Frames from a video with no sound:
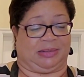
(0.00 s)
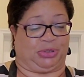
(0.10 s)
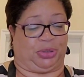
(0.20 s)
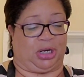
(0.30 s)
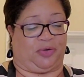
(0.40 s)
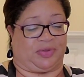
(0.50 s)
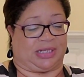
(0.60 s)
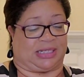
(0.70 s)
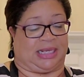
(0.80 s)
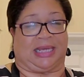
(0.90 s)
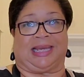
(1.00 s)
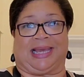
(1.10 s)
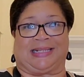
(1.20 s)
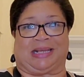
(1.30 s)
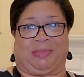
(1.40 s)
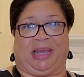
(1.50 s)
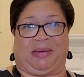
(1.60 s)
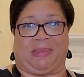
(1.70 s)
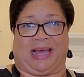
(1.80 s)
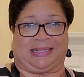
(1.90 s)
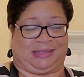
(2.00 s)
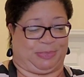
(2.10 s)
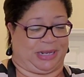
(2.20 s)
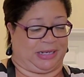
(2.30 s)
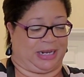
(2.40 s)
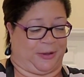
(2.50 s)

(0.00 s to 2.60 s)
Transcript: I'm doing it over the sink in case I make a mess, but